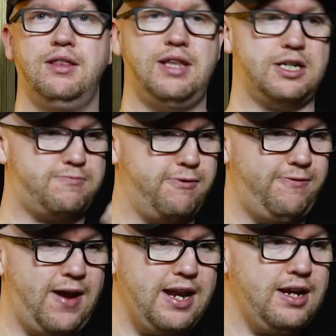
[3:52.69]
that's
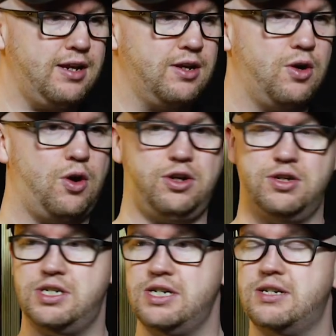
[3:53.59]
prophetic or do you
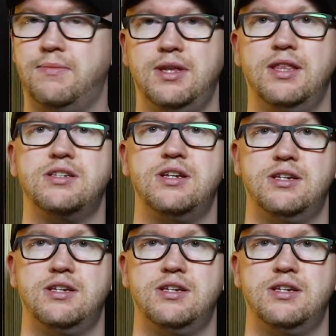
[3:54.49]
see something that's